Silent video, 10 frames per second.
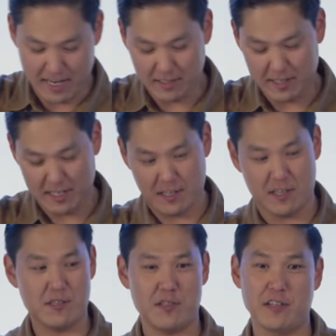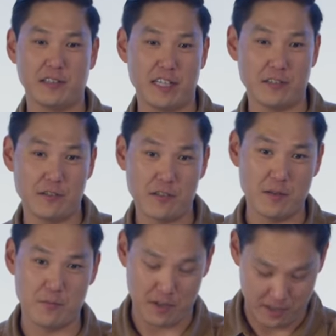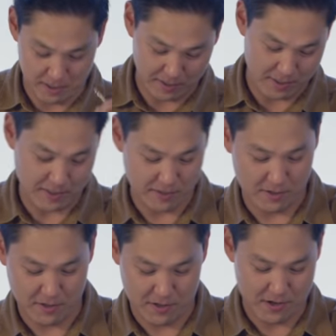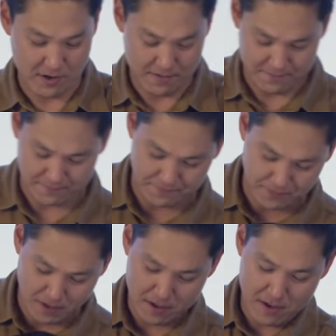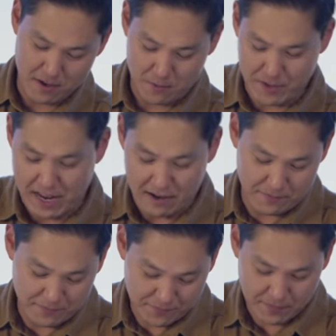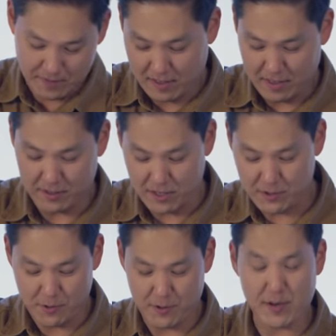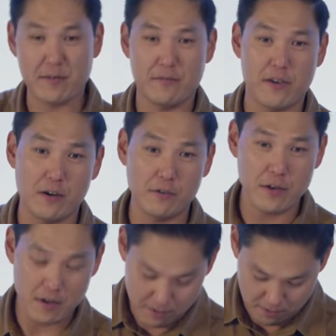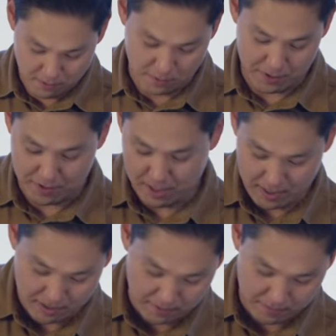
handy-dandy keychain lanyard to keep your keys nice and secure. We have industrial-grade Velcro with a